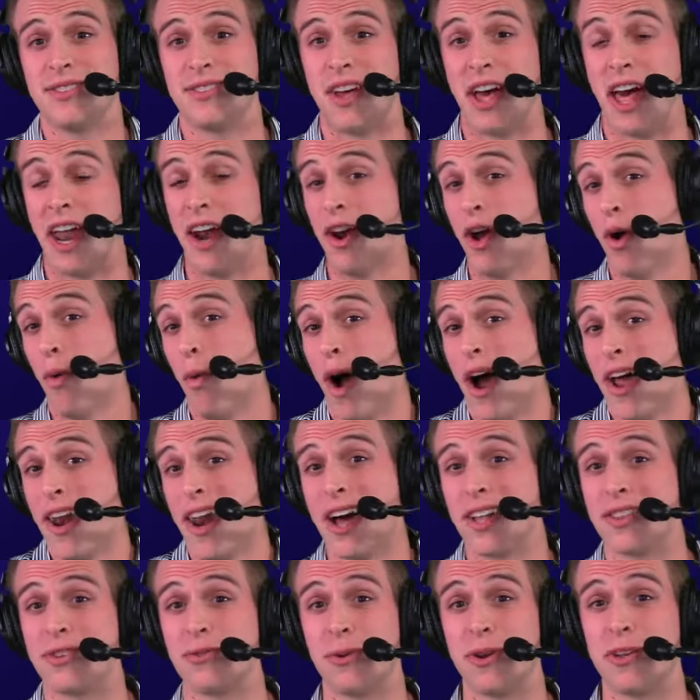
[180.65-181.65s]
I don't know why
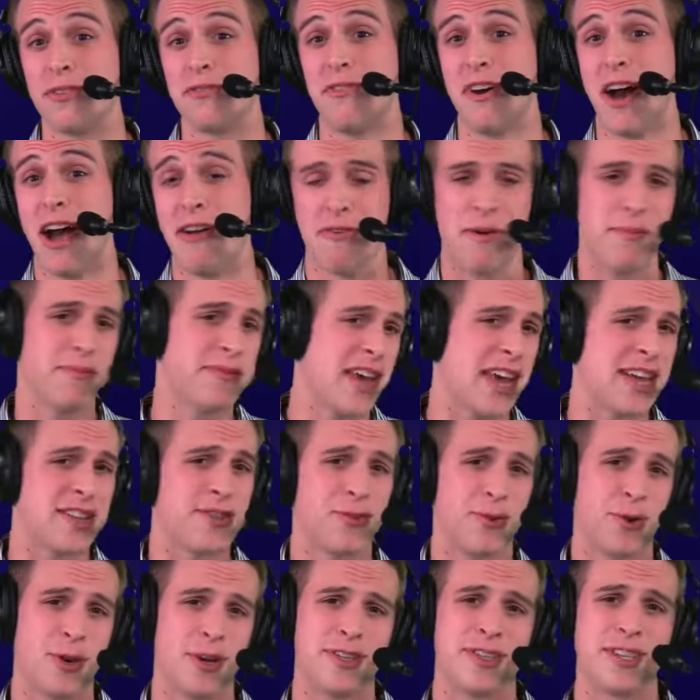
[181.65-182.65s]
not 25. I'm saying
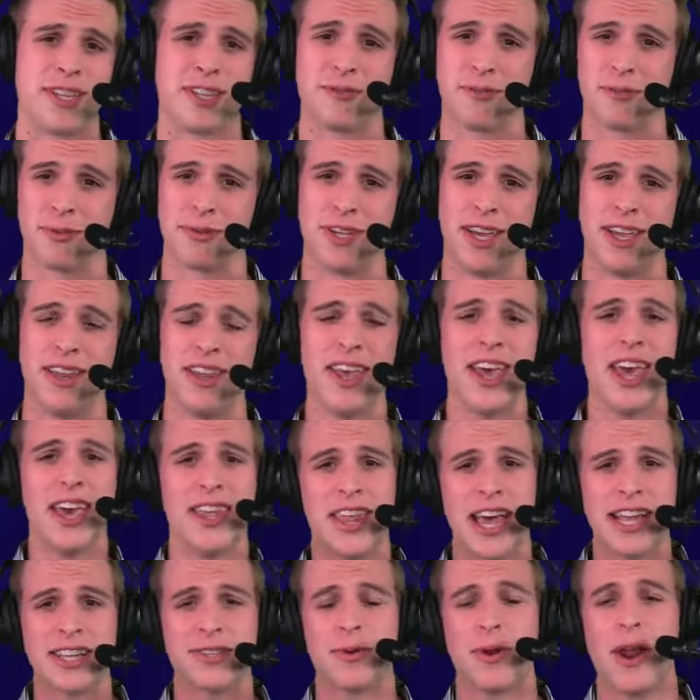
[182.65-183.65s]
26%.
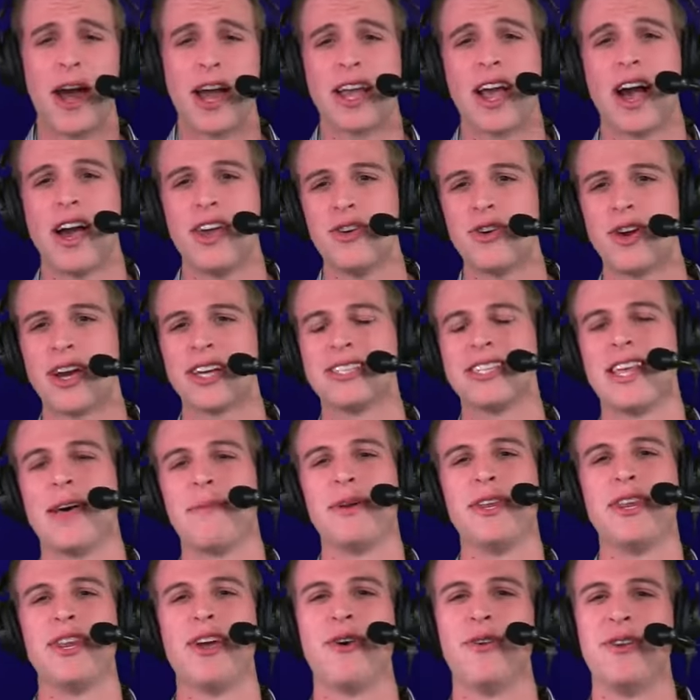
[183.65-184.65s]
That's what I got. You guys let
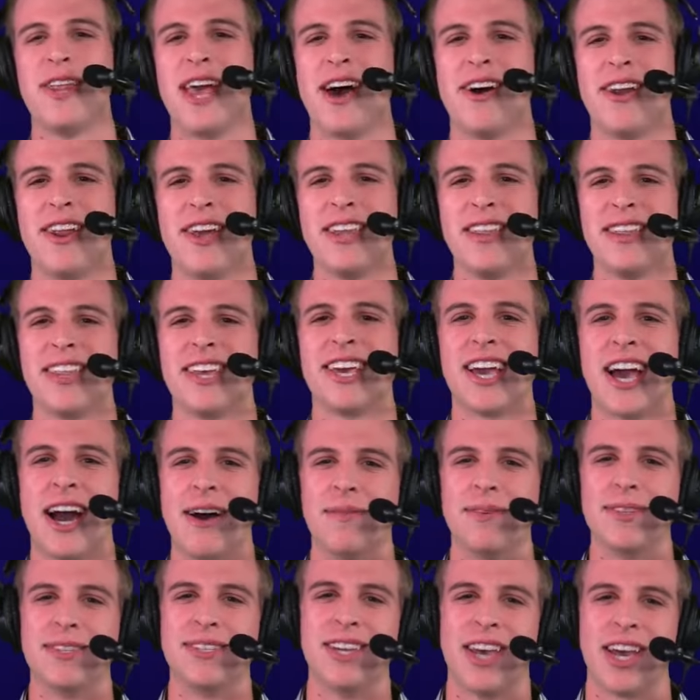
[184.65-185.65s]
me know down in the
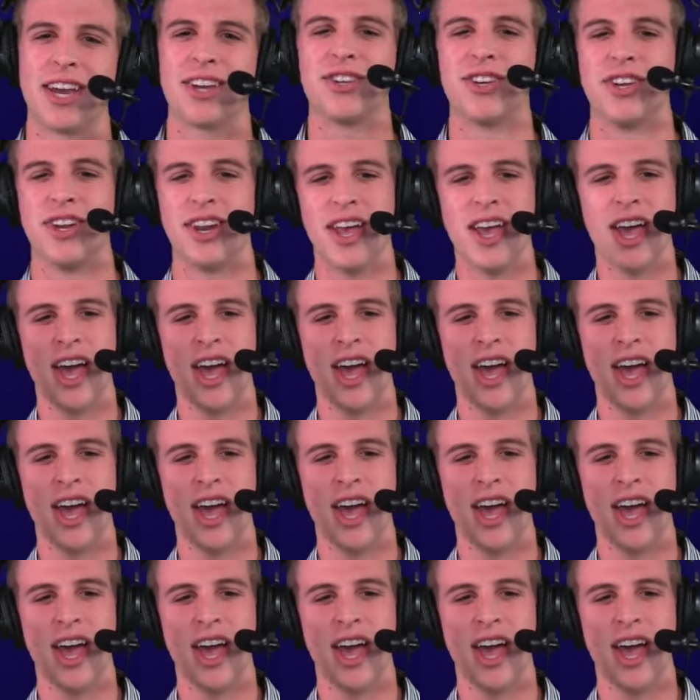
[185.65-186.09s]
comment section.